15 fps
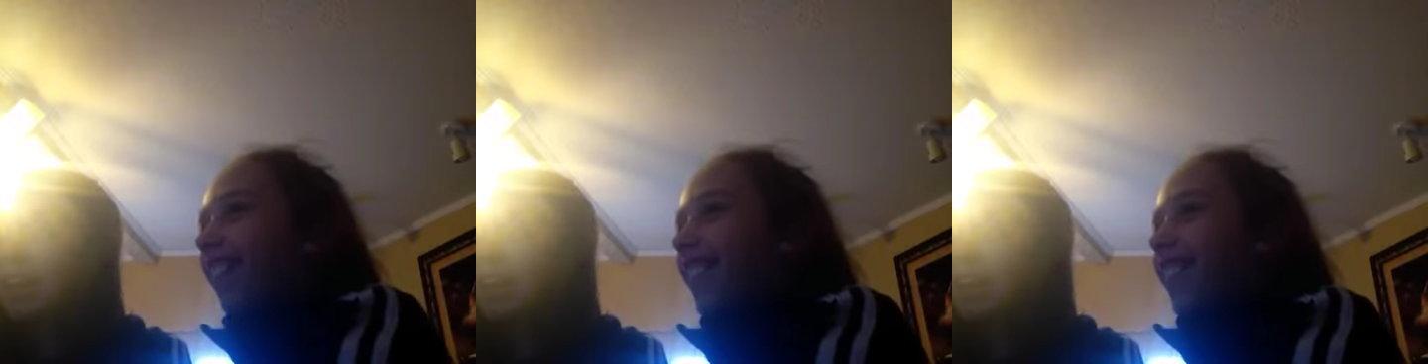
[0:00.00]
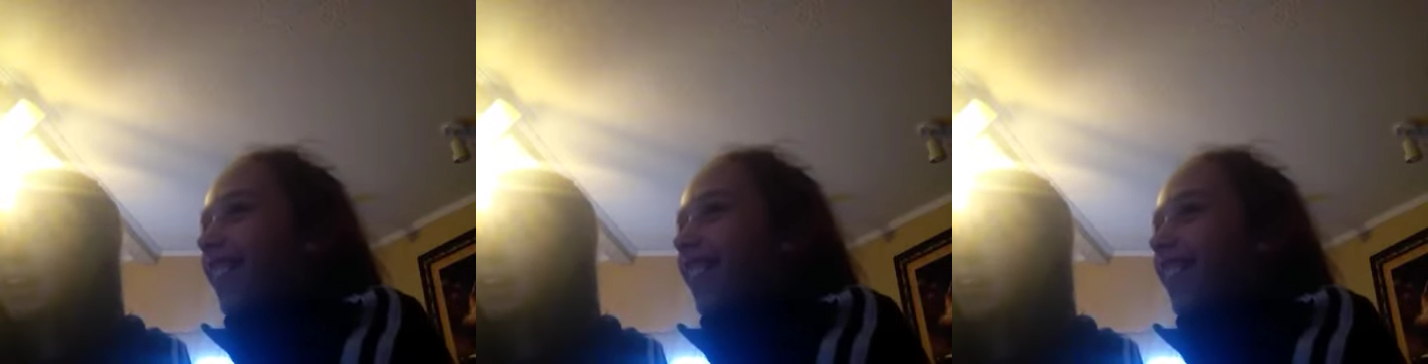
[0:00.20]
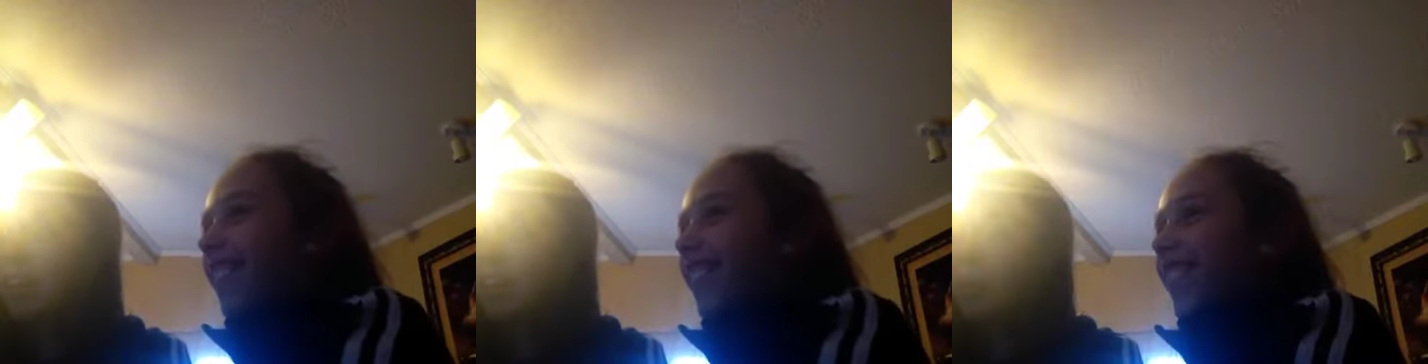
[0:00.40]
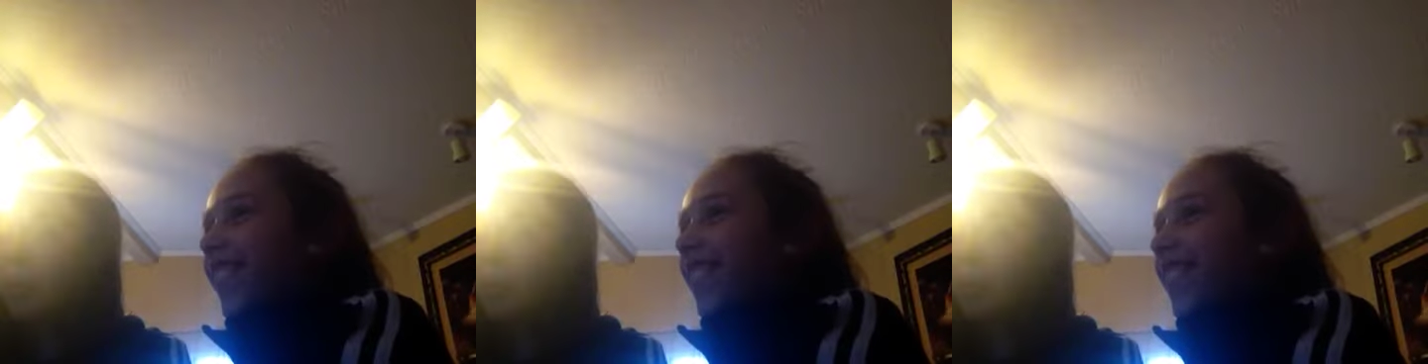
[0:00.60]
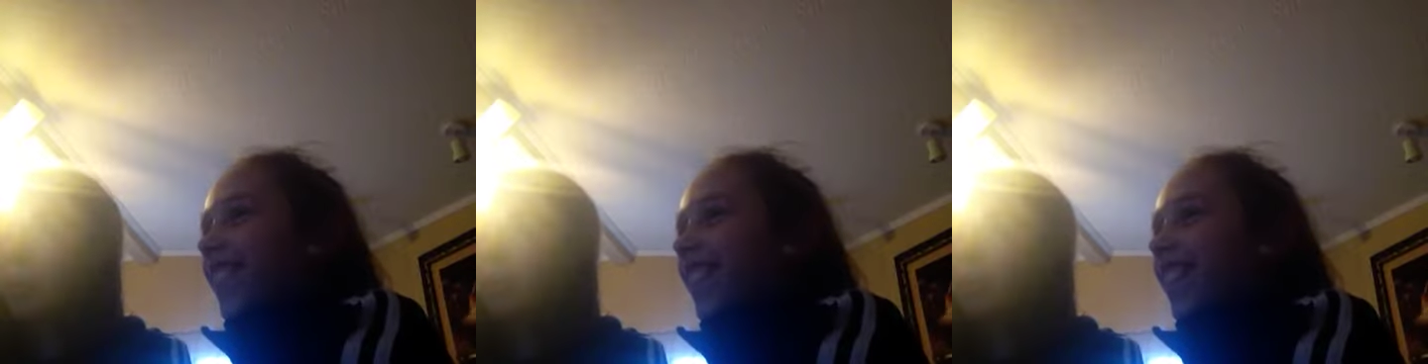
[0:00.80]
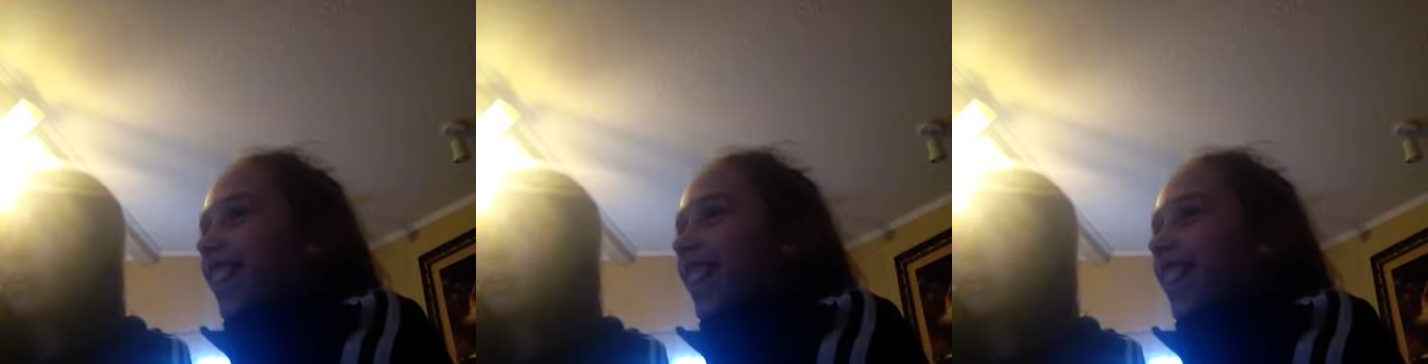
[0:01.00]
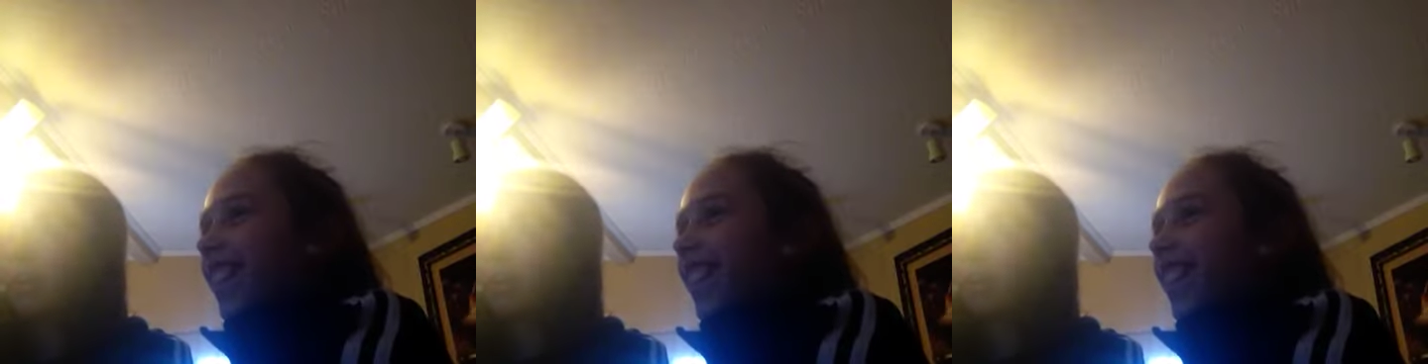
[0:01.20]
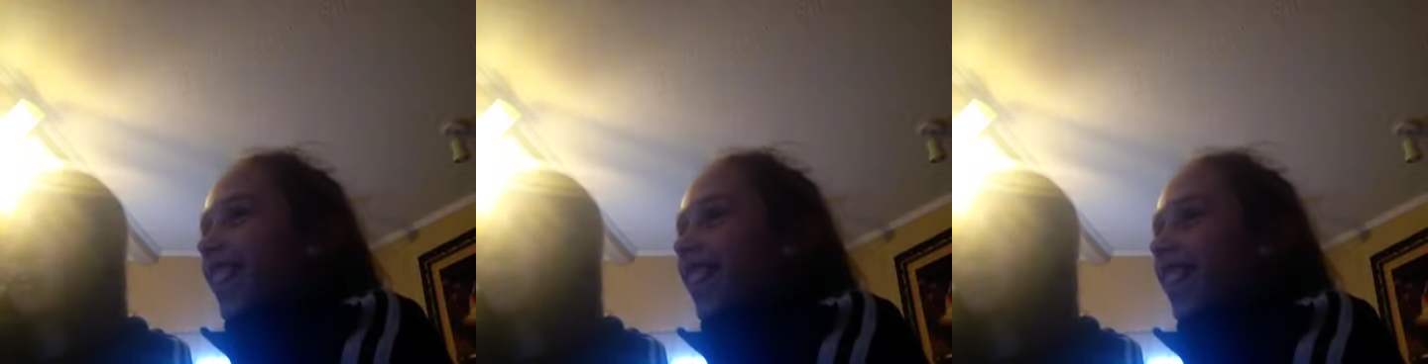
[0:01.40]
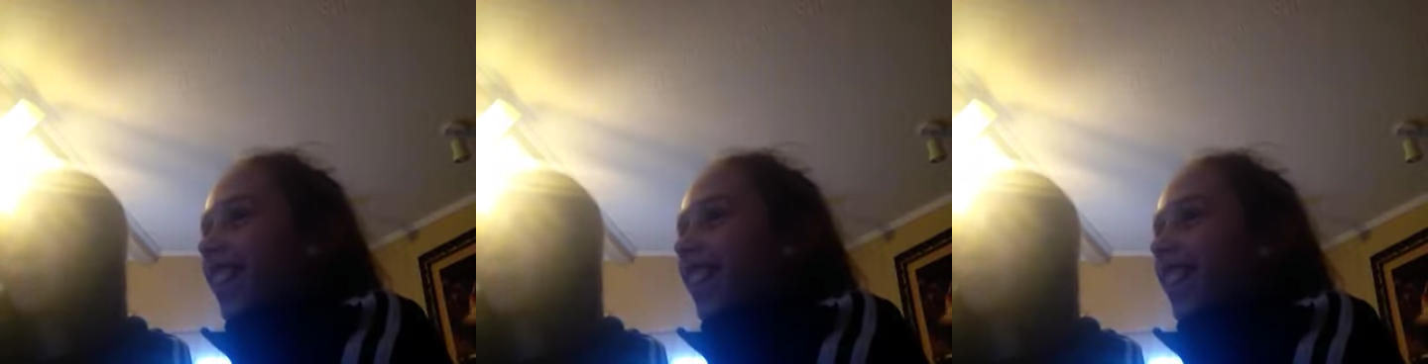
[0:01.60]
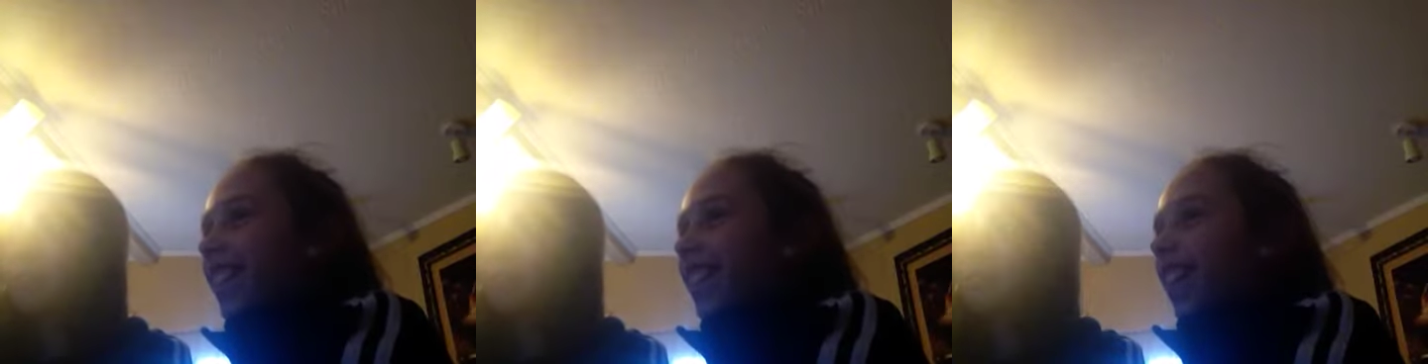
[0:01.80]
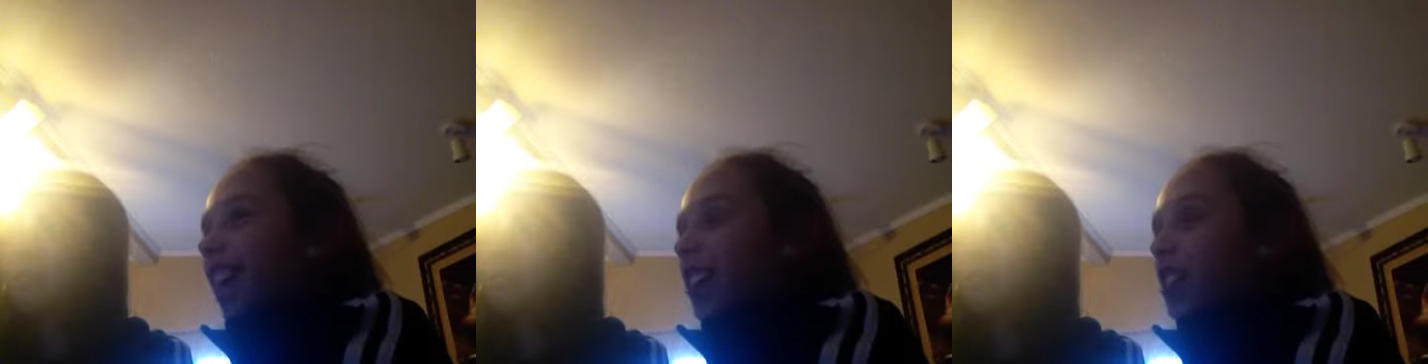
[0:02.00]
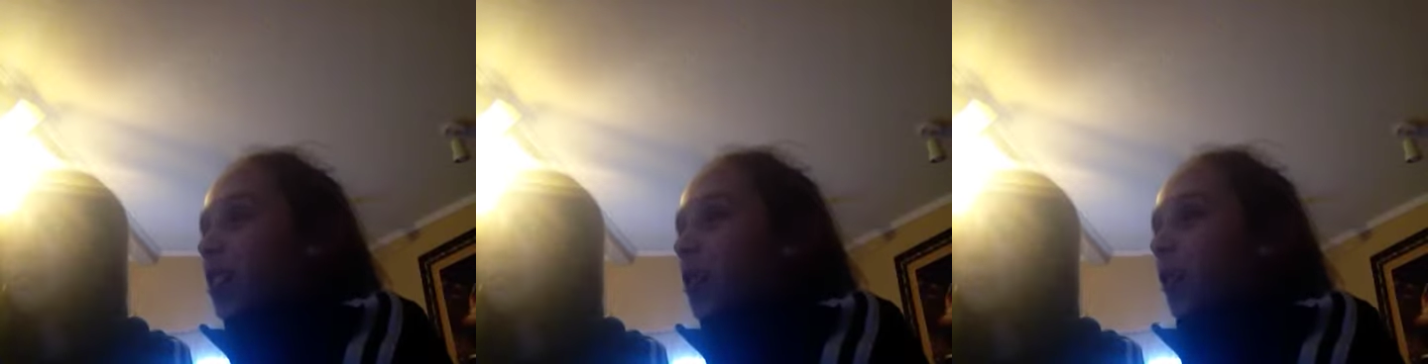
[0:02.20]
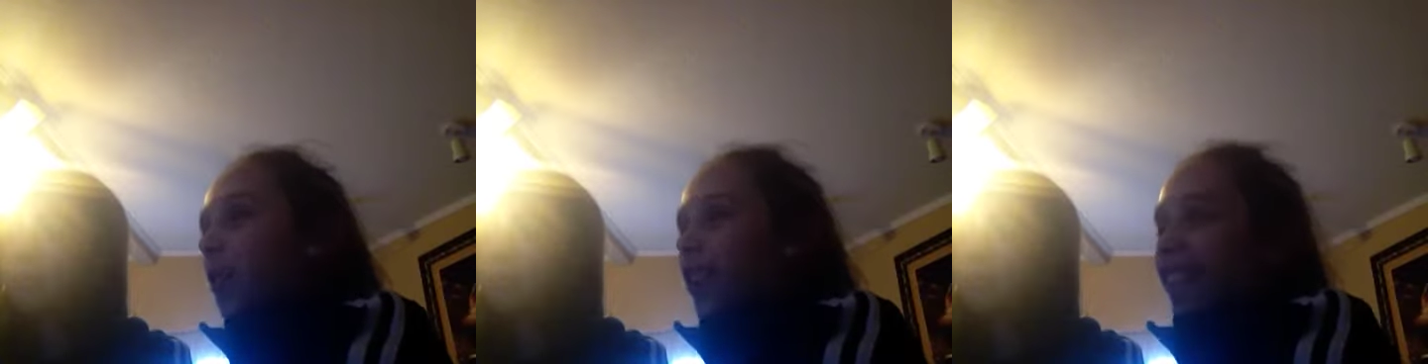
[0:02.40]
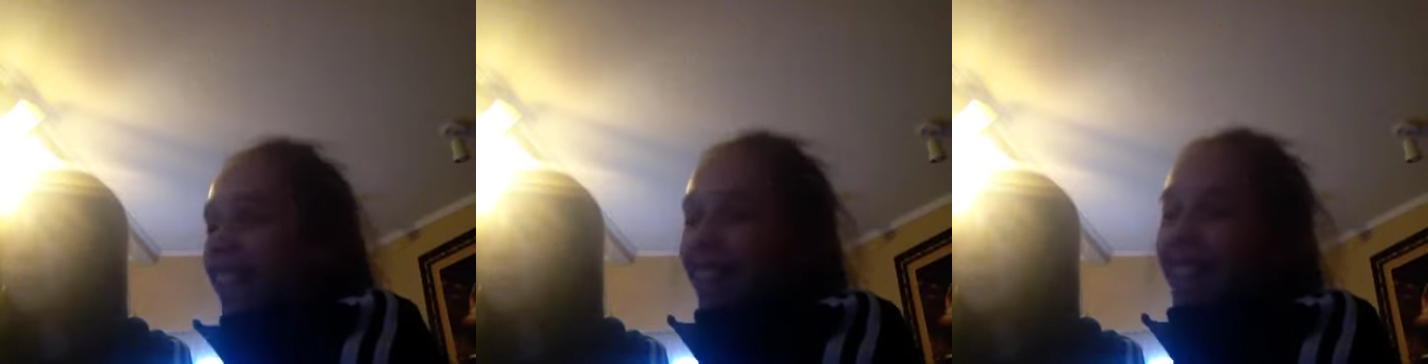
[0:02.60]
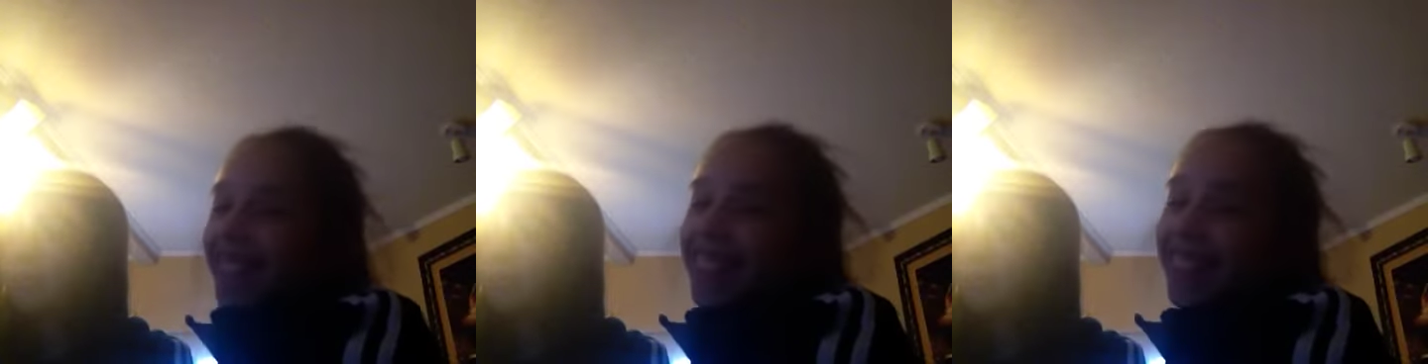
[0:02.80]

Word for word: He's weird. Slash quirky.